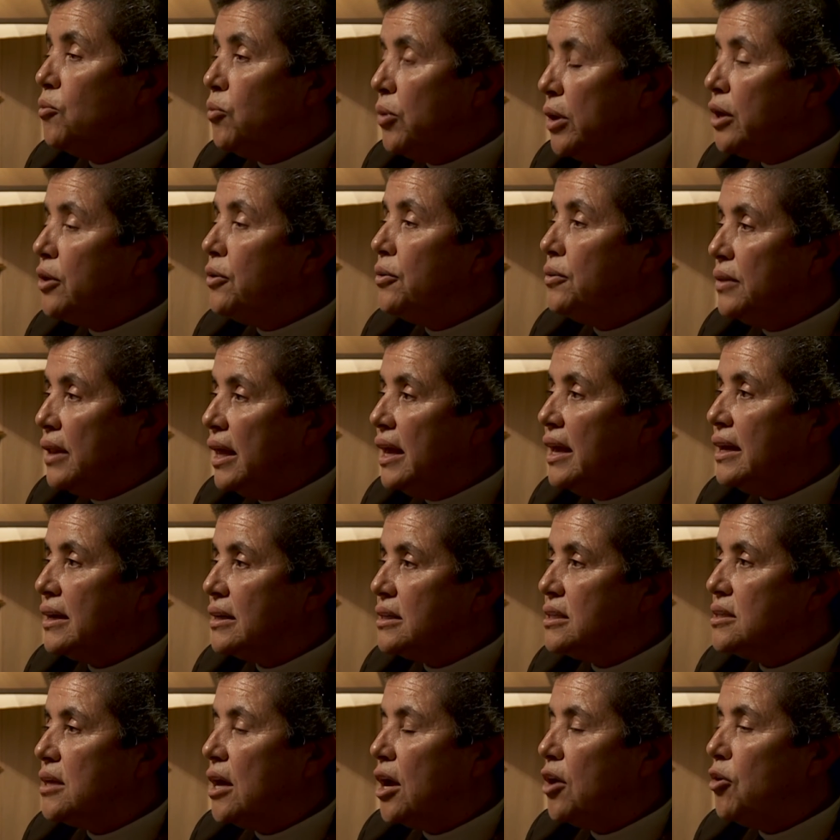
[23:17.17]
we
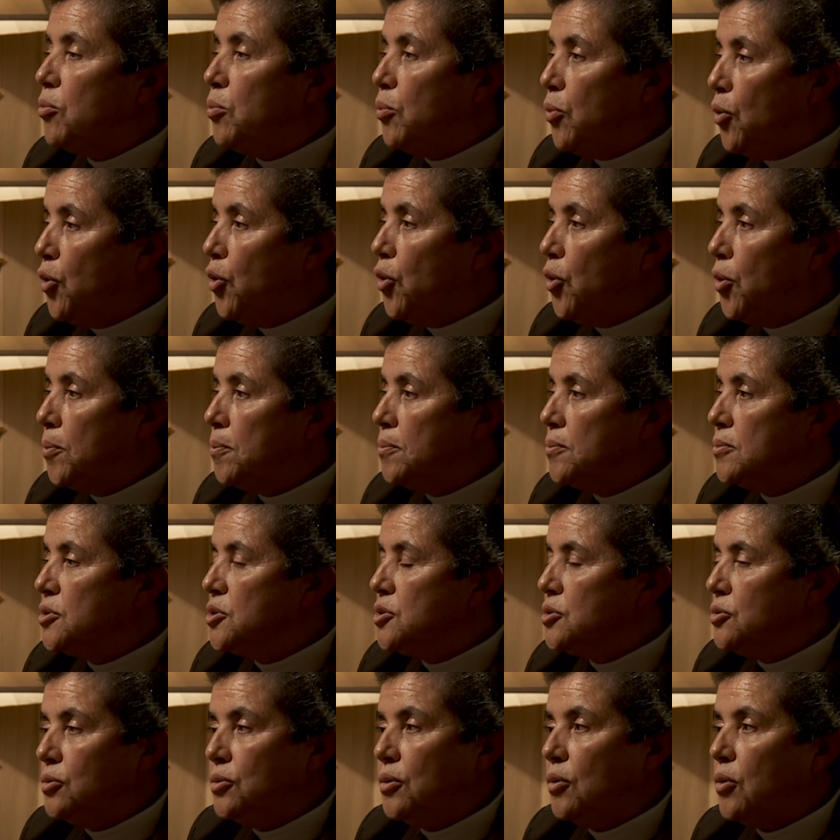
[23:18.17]
connect our Pope
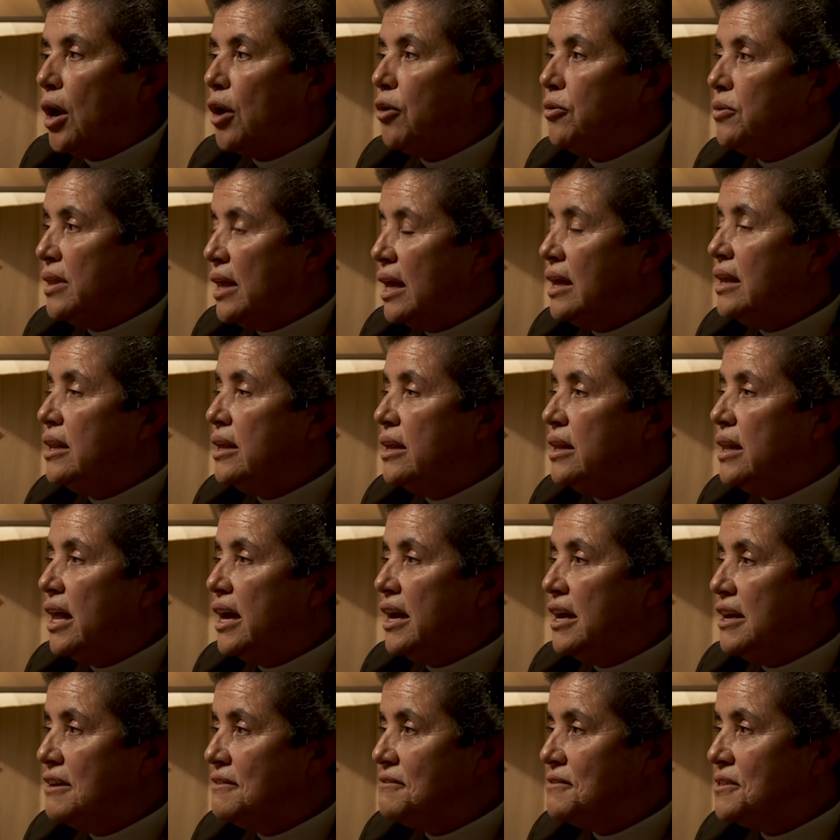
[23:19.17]
to our daily
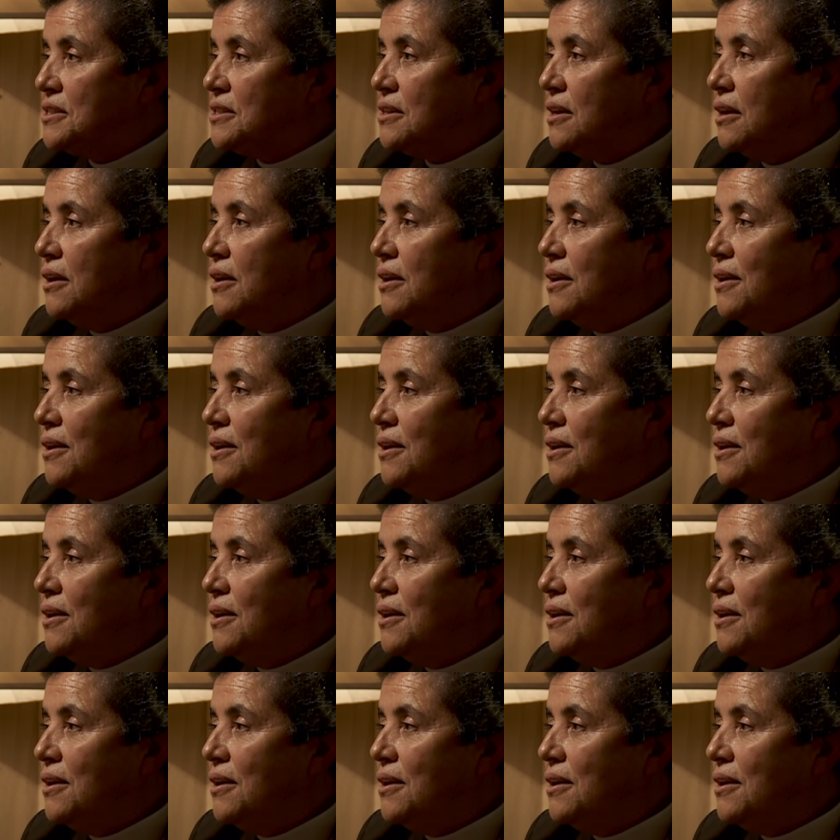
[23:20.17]
lives.